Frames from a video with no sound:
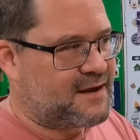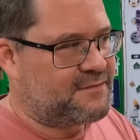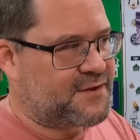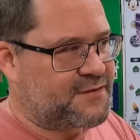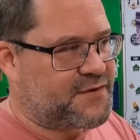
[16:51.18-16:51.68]

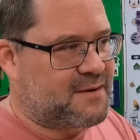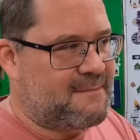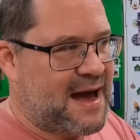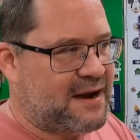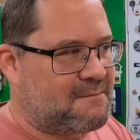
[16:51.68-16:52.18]
the the
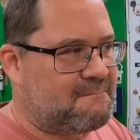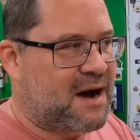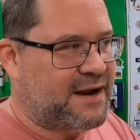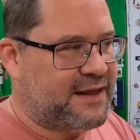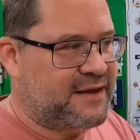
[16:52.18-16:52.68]
amount of
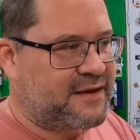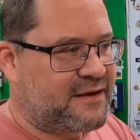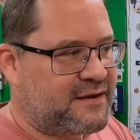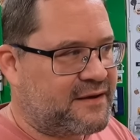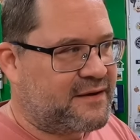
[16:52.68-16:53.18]
money
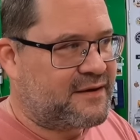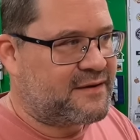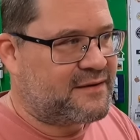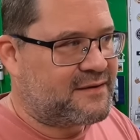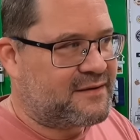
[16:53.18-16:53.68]

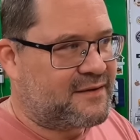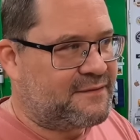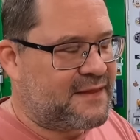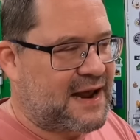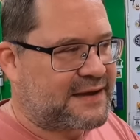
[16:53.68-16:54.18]

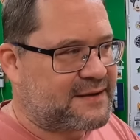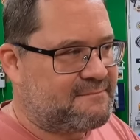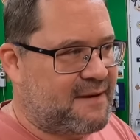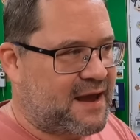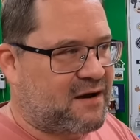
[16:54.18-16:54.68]
that I
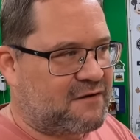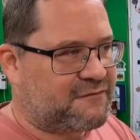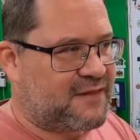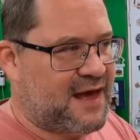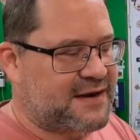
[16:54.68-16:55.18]
can make
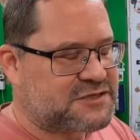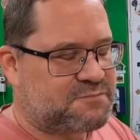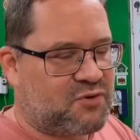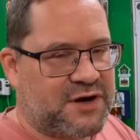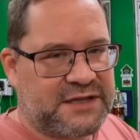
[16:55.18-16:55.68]
off of that is
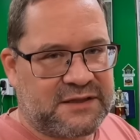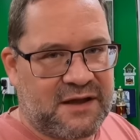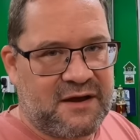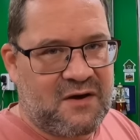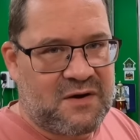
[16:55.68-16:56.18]
pretty
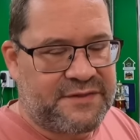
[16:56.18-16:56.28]
low,